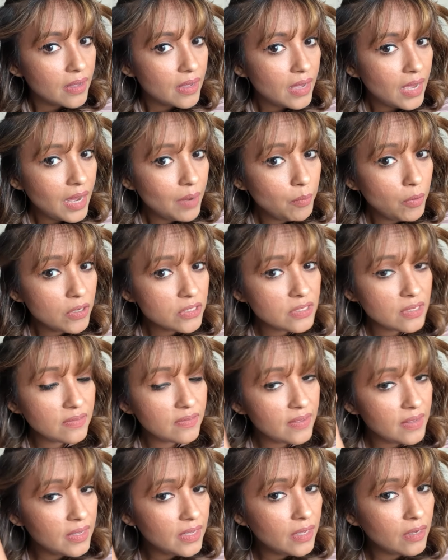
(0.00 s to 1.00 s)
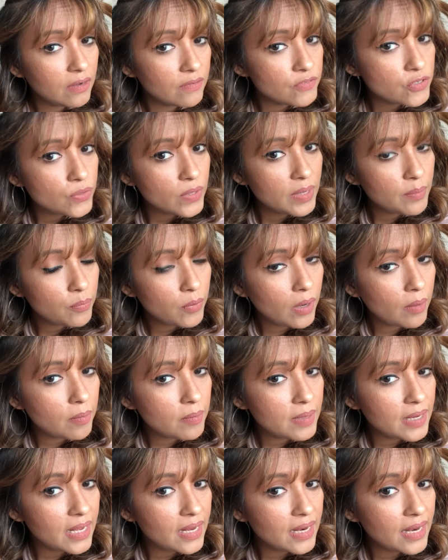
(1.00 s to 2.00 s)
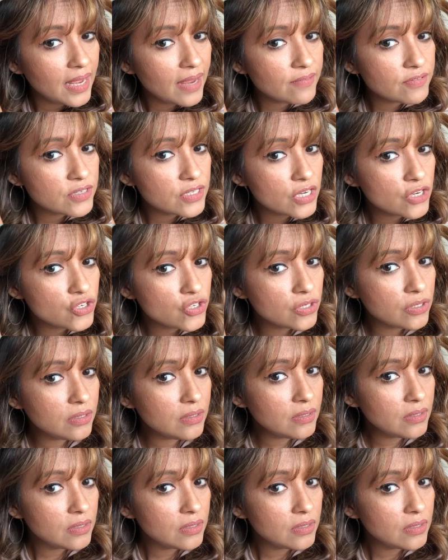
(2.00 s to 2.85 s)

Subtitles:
I'm also thinking of doing probably a live session